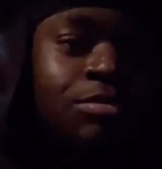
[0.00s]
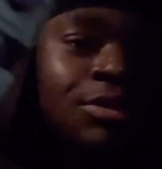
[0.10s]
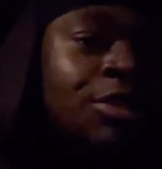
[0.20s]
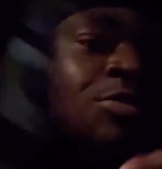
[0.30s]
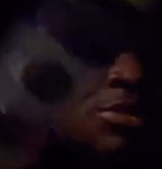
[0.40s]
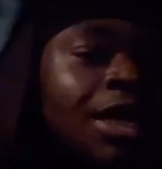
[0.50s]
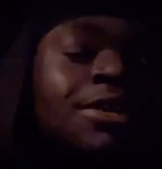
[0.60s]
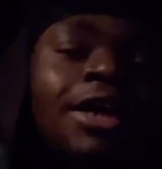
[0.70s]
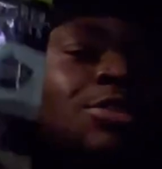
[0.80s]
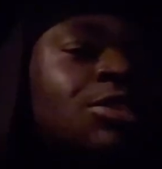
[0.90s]
These are ones
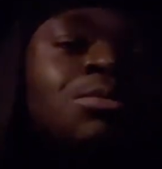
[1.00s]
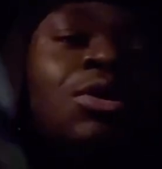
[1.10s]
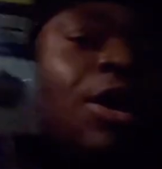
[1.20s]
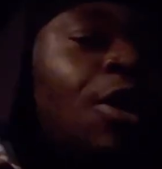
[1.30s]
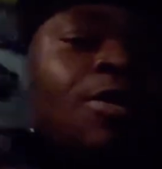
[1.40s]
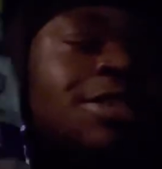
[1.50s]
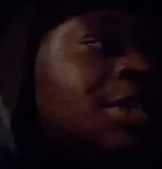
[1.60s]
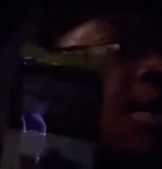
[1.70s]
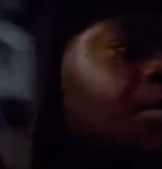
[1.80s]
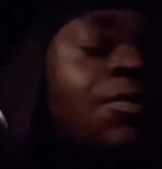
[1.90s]
I, I used to smoke all the
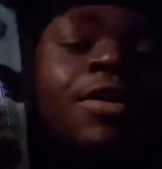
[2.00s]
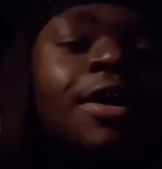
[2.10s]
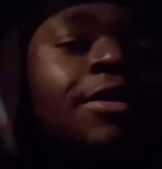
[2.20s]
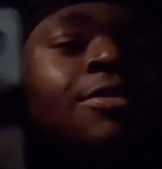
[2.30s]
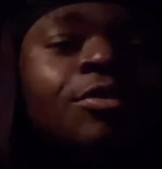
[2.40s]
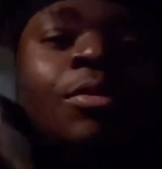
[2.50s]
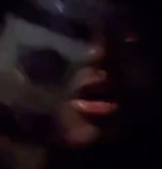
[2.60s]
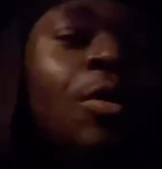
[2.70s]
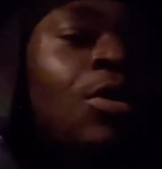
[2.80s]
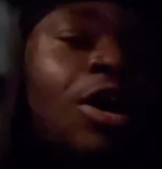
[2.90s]
time before I knew
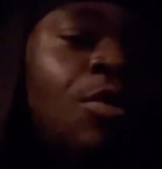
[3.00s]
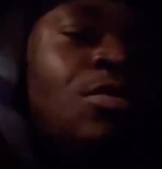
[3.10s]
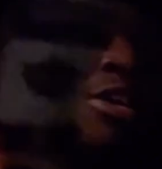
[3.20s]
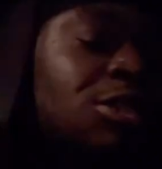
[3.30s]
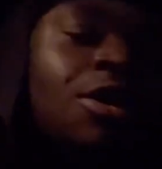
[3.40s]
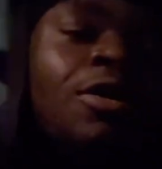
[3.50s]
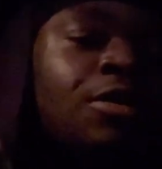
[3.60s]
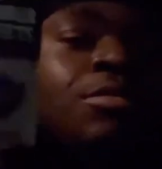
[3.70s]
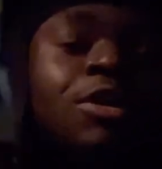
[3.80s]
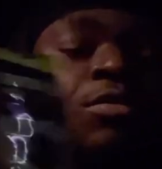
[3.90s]
about Wild Rush, all
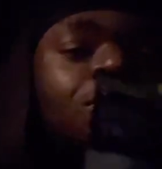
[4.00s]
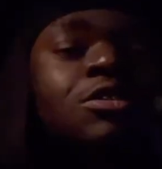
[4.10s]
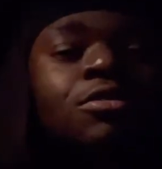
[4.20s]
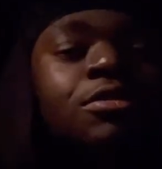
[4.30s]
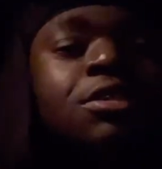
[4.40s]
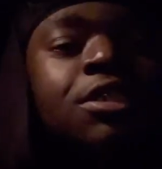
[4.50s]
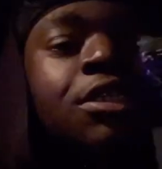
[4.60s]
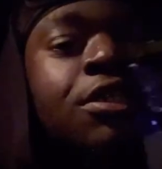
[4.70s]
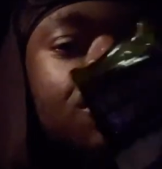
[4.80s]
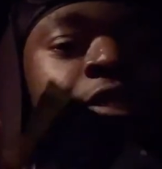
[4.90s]
them other ones, you know what I'm
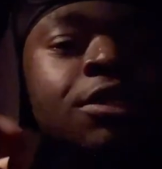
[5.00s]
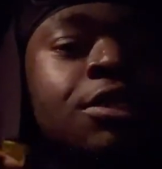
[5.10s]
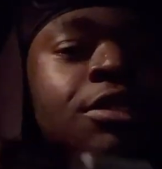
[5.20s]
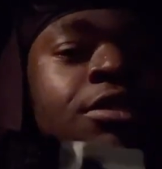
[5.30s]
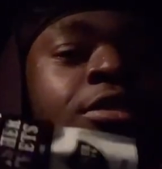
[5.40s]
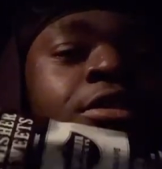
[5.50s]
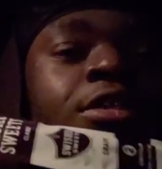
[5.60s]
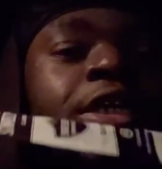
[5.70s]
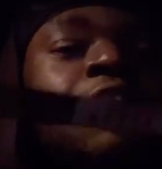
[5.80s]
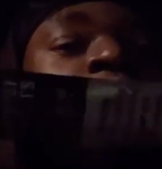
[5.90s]
saying?
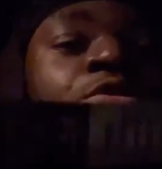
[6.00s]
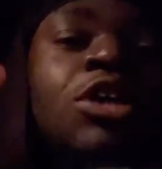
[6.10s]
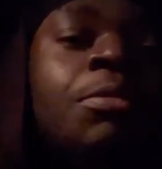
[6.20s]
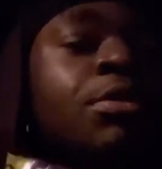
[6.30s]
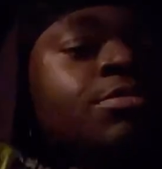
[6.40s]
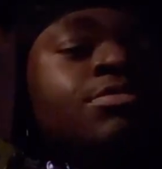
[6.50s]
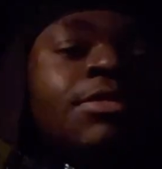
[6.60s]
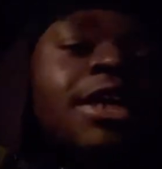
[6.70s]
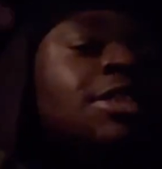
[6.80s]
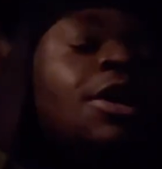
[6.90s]
Next I'll do trop
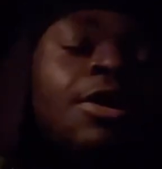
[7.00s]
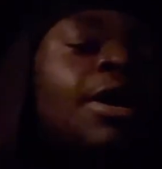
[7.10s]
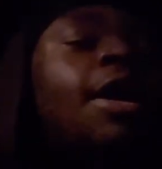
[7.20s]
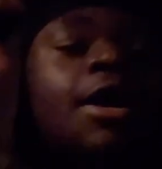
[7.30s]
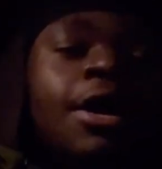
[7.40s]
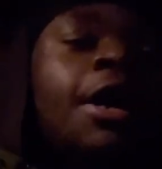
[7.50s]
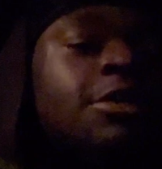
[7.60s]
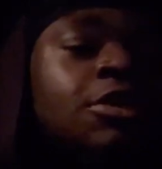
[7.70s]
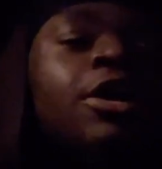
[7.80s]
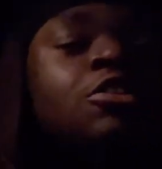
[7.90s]
next I will I'll
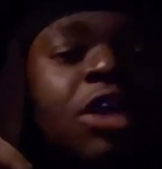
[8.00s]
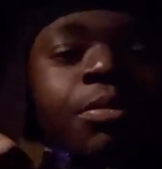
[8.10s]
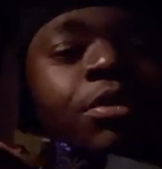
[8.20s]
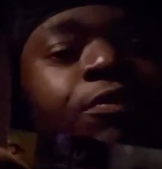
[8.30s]
show y'all Tropical